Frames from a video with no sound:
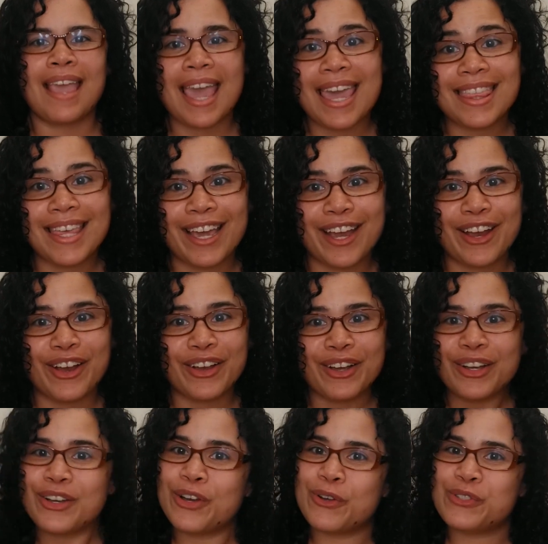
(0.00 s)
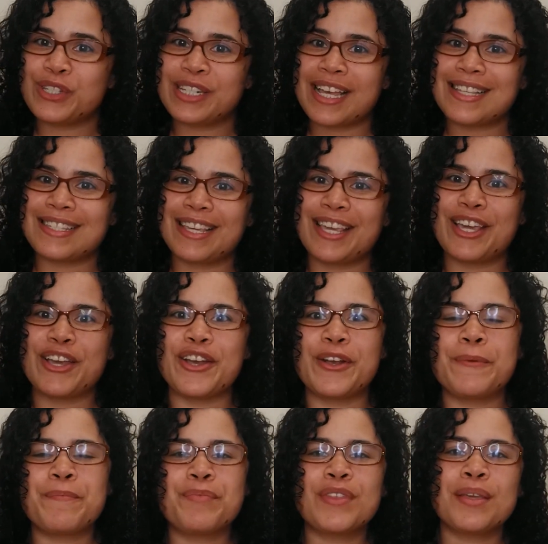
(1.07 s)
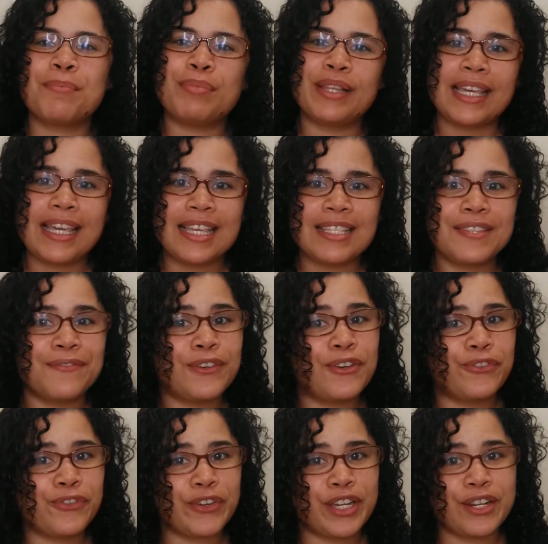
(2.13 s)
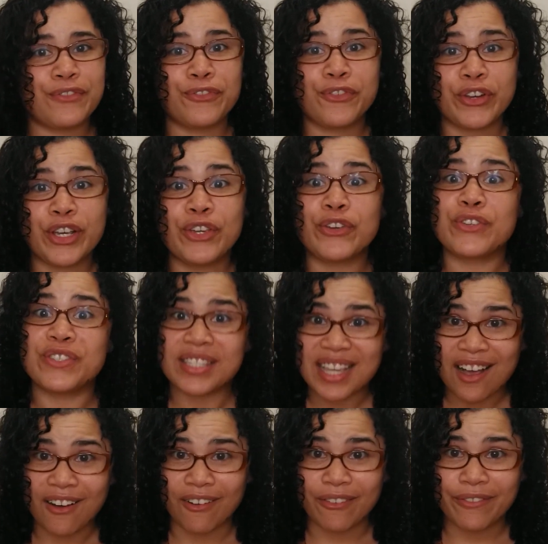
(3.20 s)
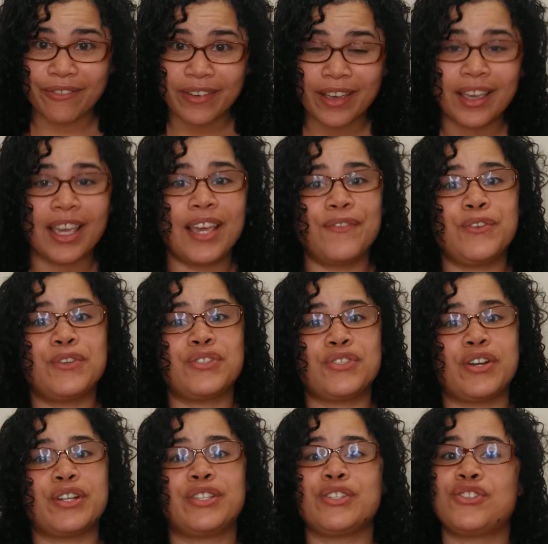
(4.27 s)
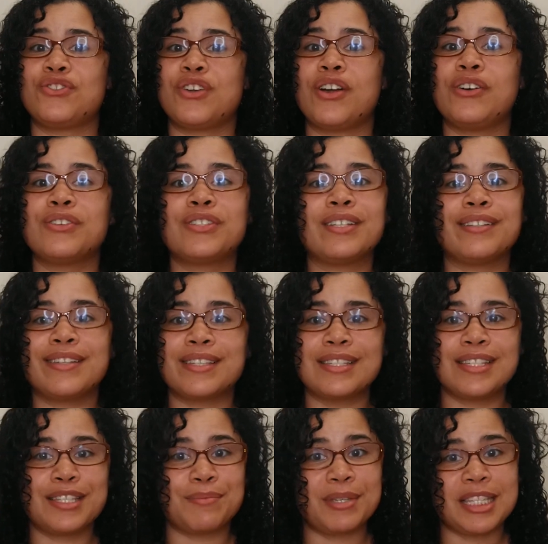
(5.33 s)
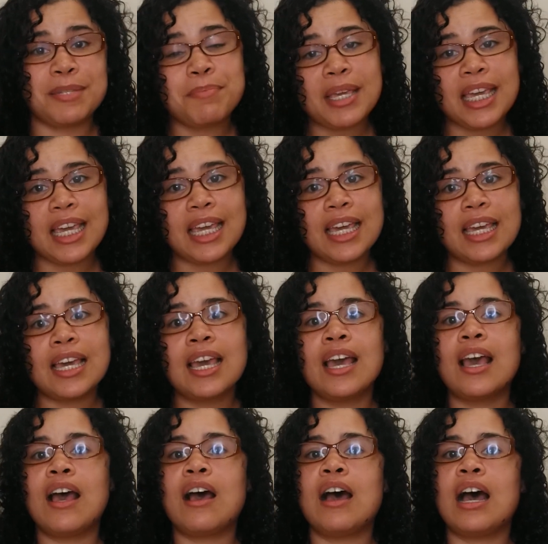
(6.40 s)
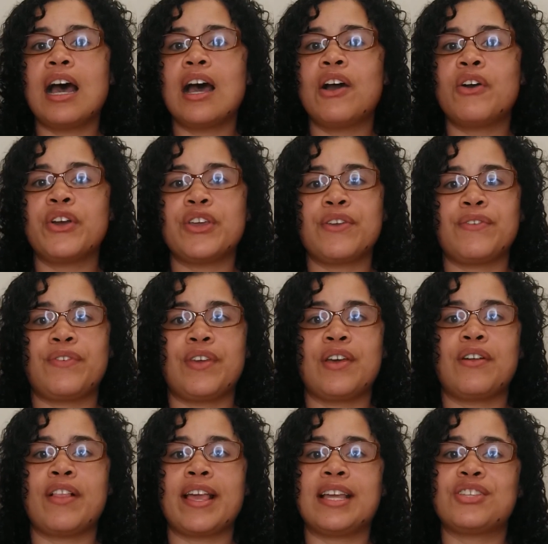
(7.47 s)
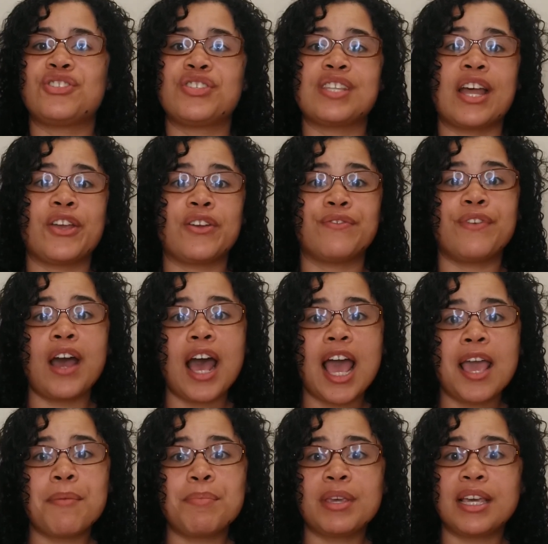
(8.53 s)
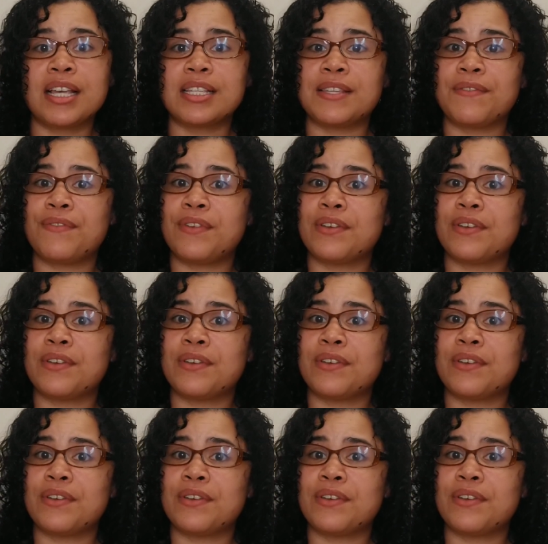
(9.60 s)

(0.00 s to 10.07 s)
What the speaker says: Hey there, Coach Adessa here. Please feel free to free yourself if you start to struggle to listen to me speak, or you feel like it's just not your vibe because it